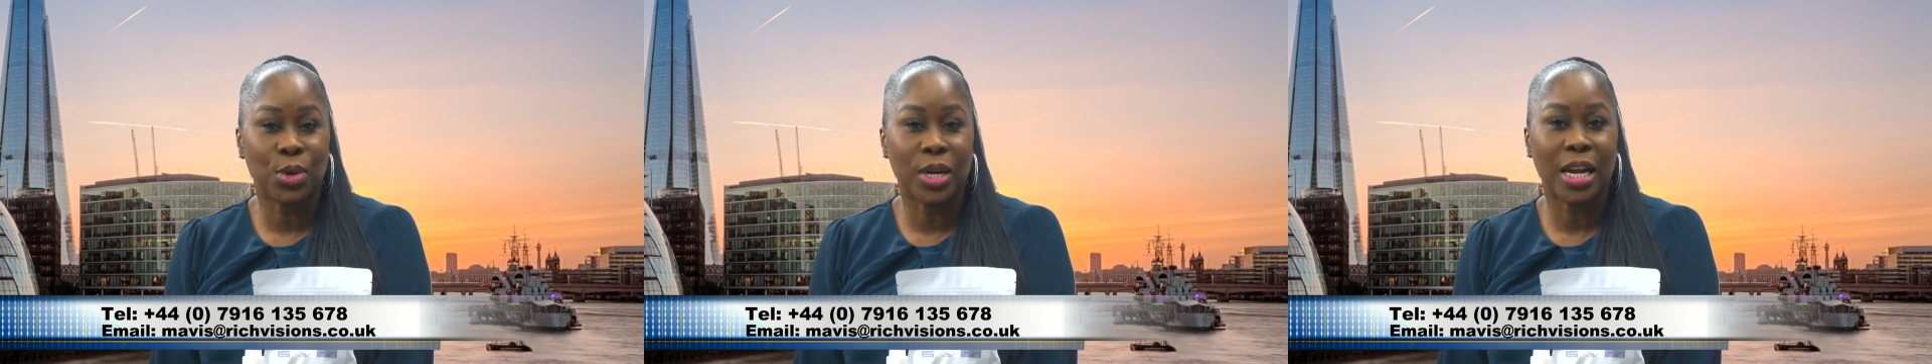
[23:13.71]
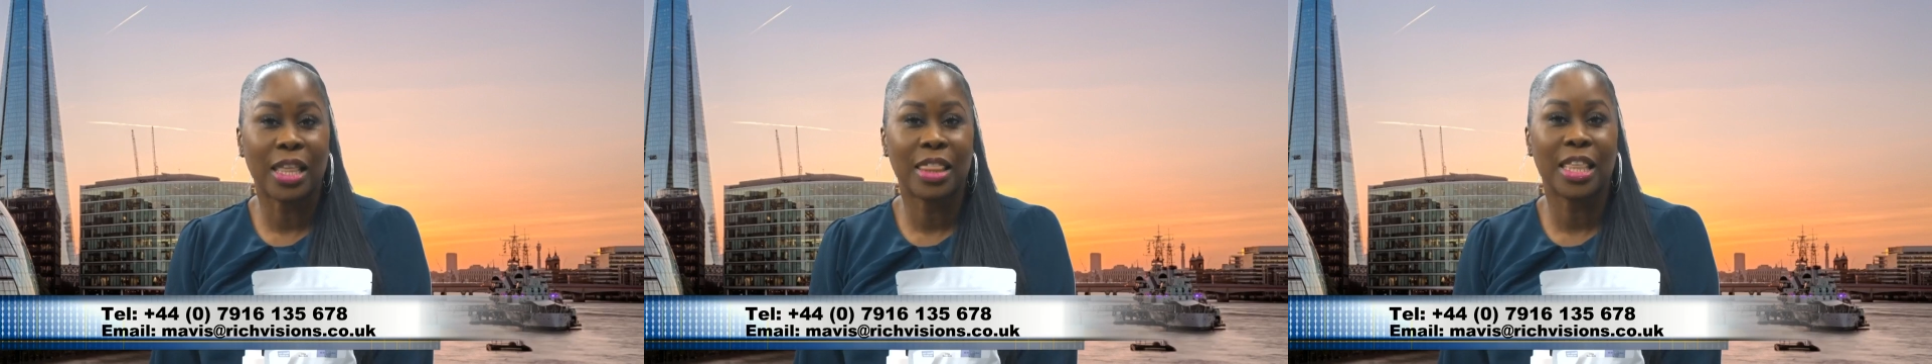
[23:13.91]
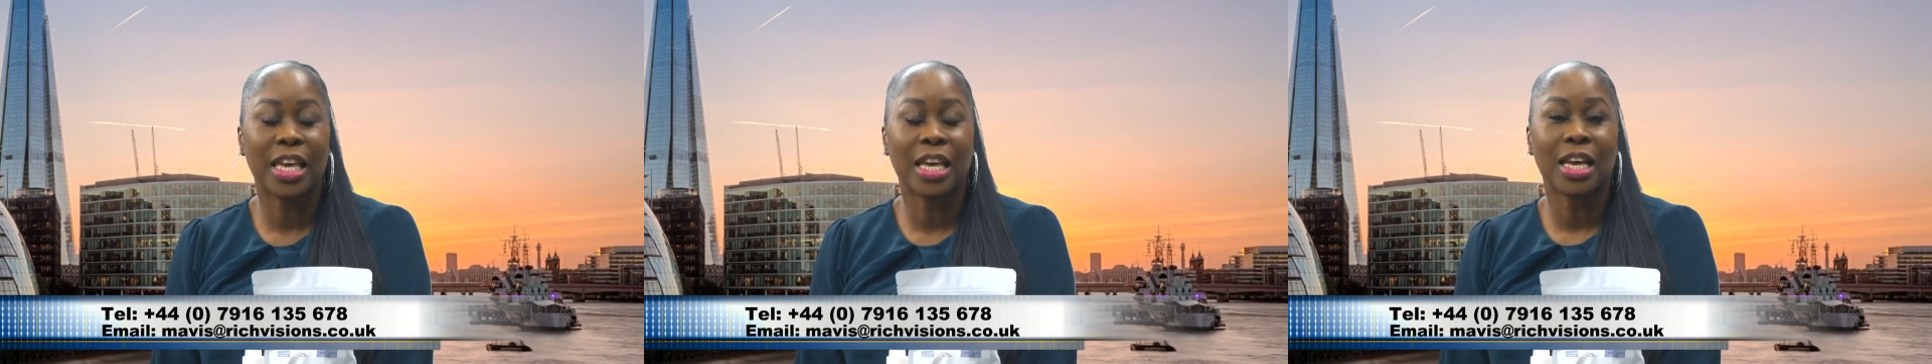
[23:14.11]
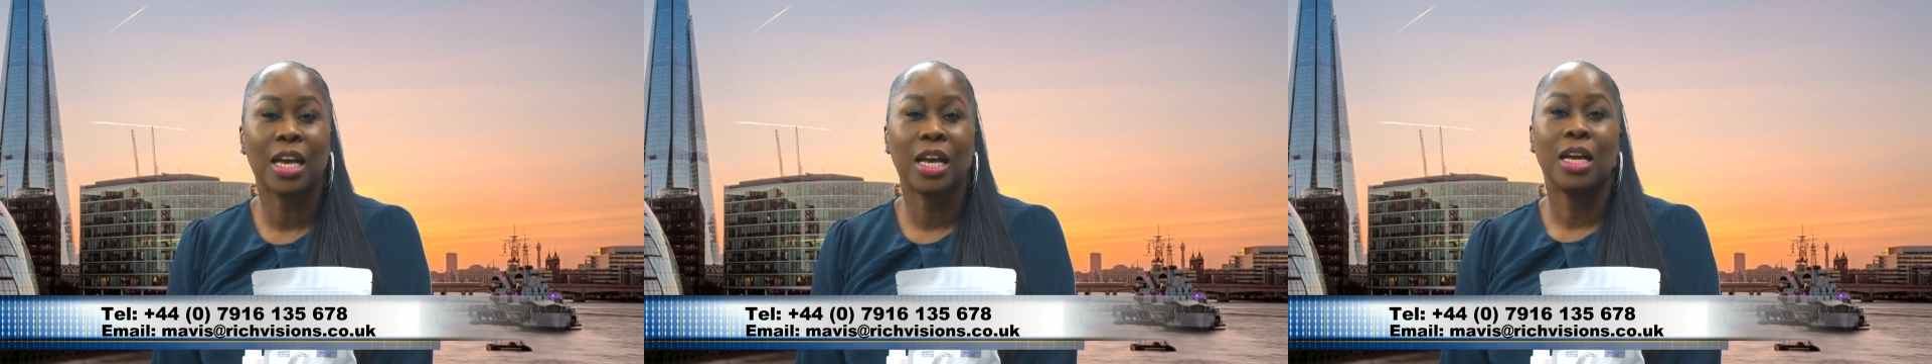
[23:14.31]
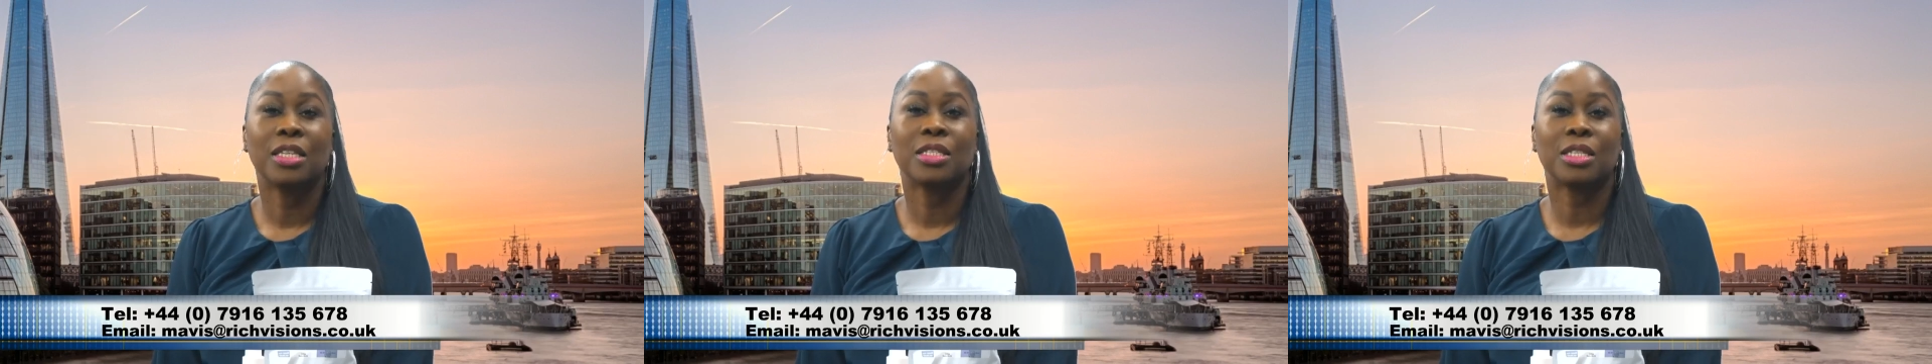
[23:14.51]
And I think
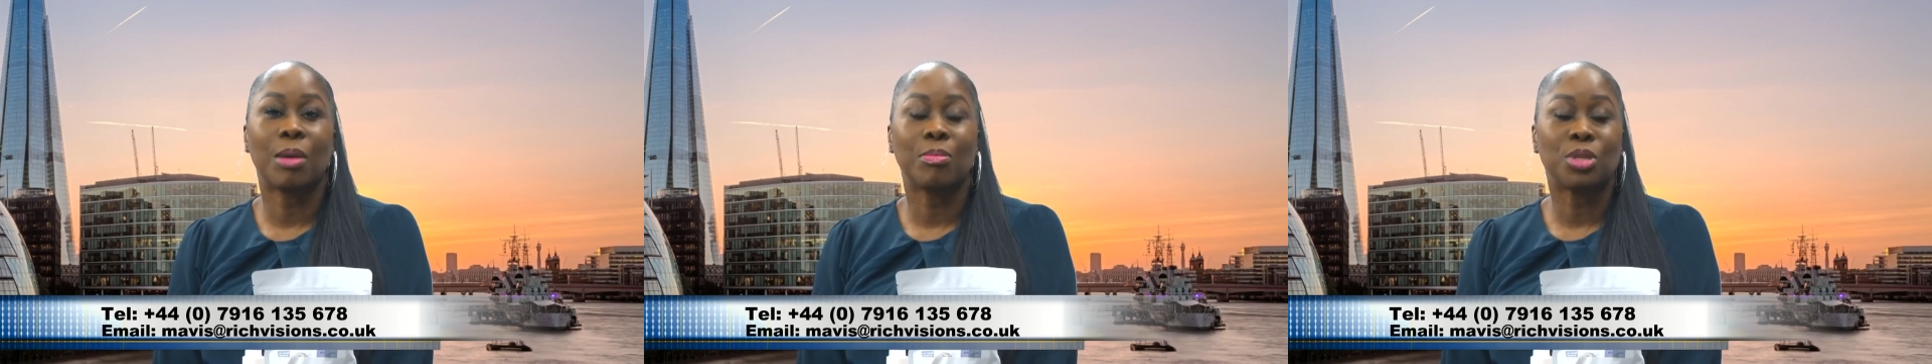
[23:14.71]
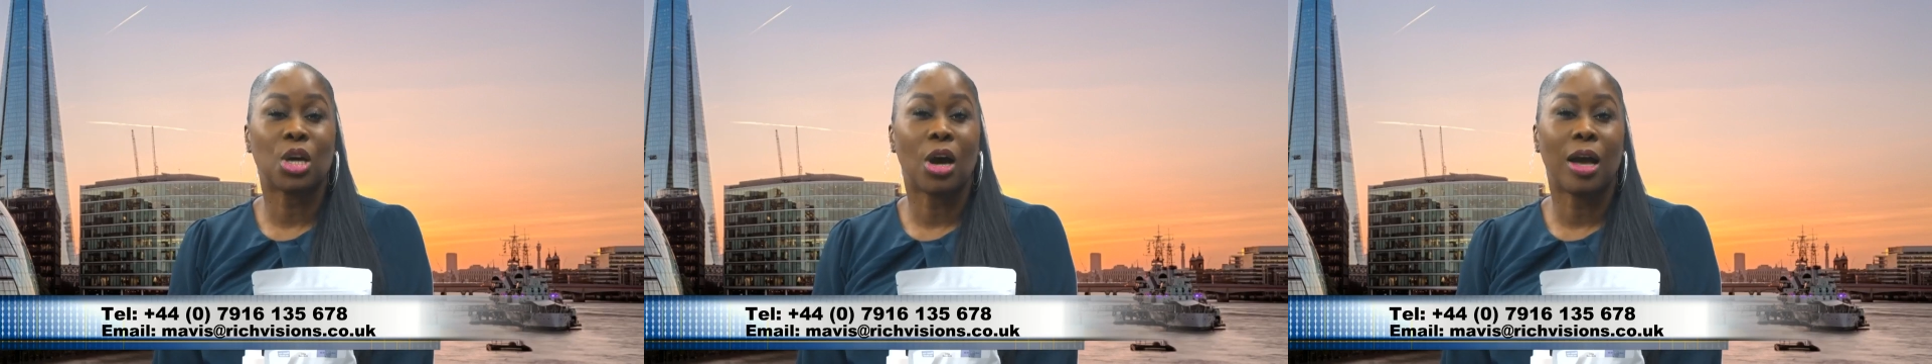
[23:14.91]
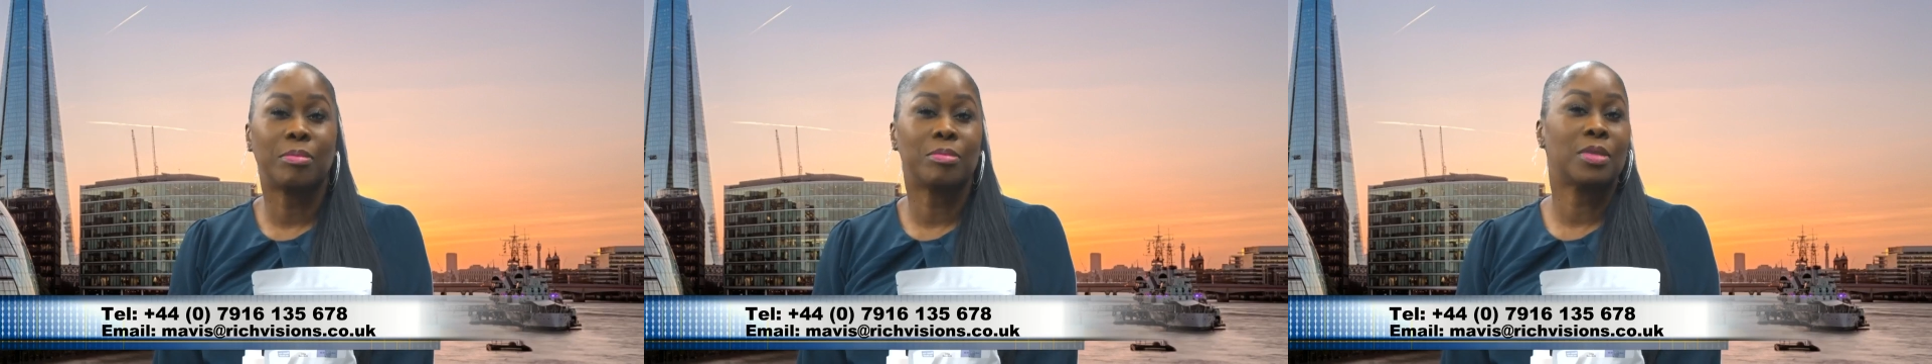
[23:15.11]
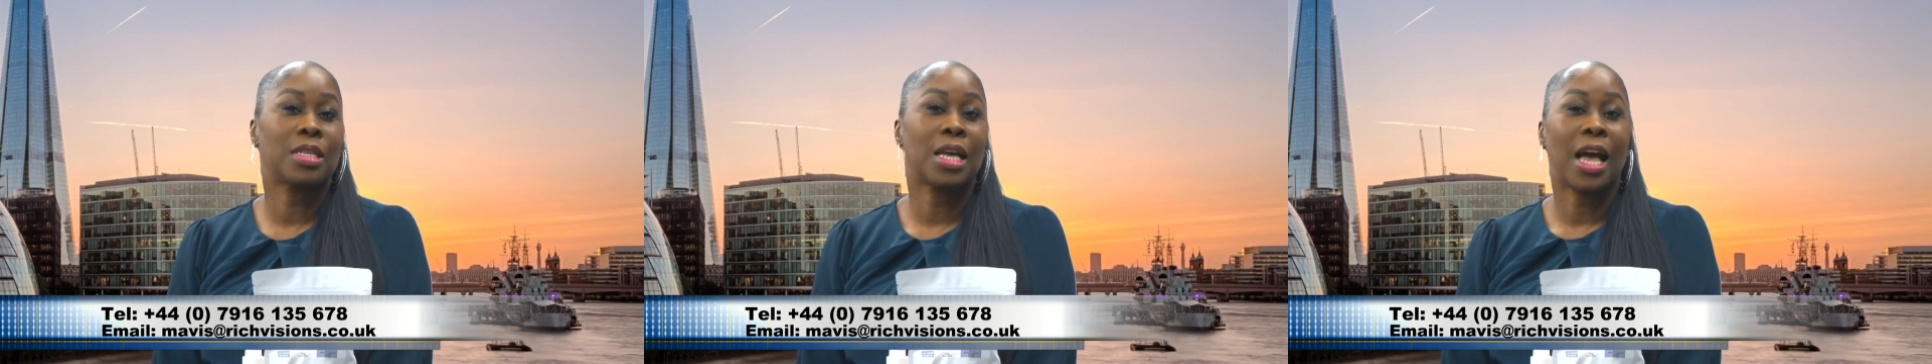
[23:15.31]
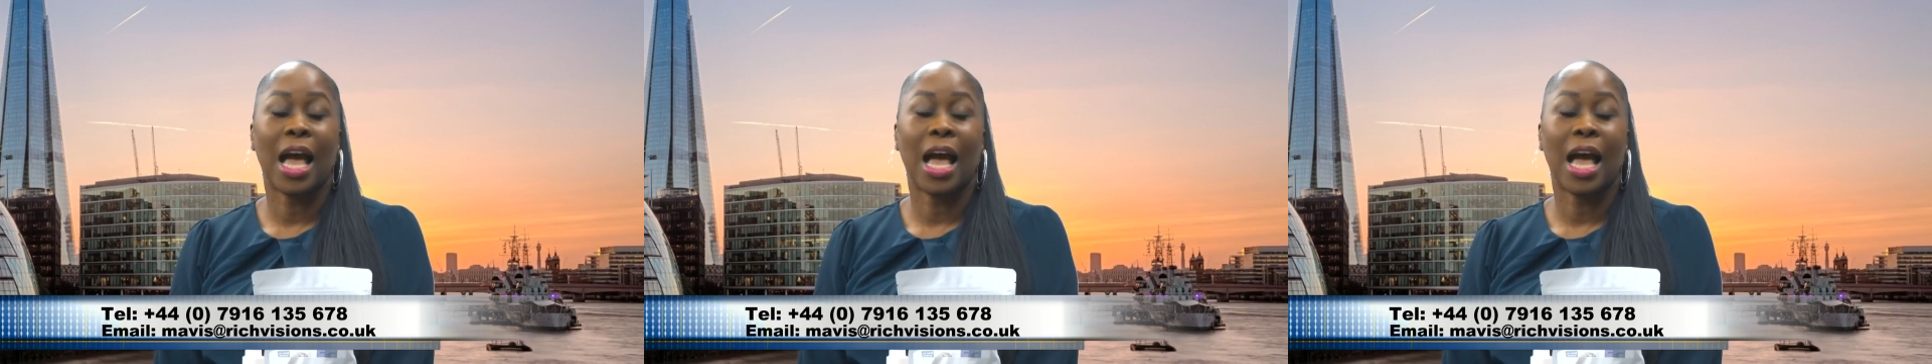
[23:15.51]
sometimes